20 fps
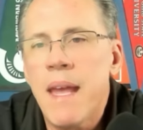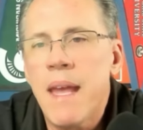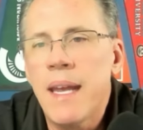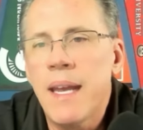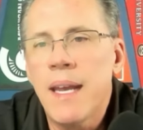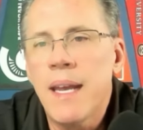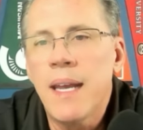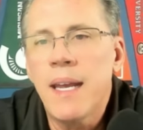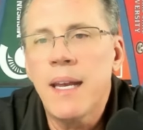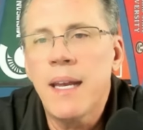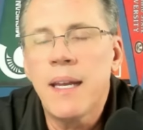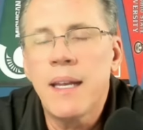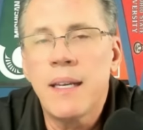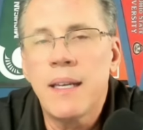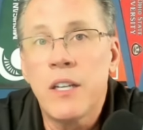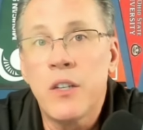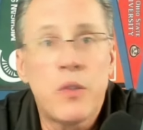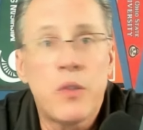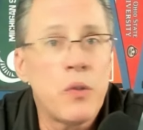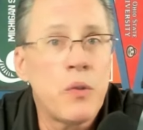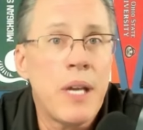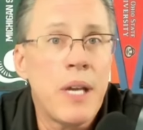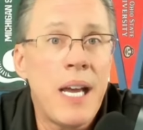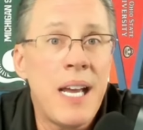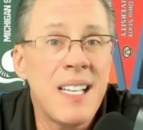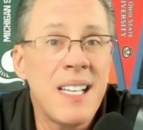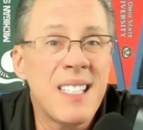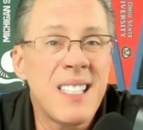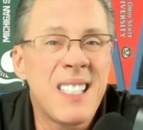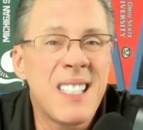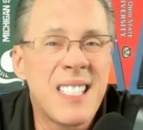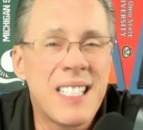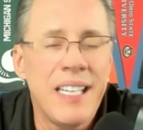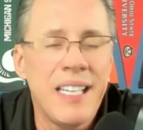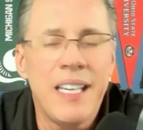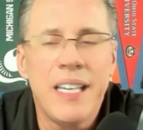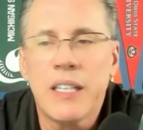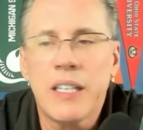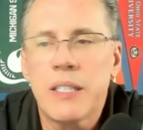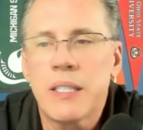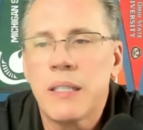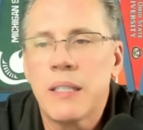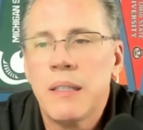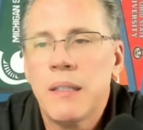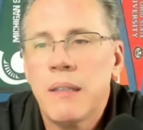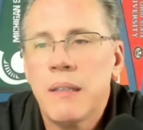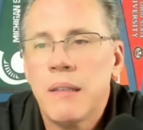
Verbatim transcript: And in 2006,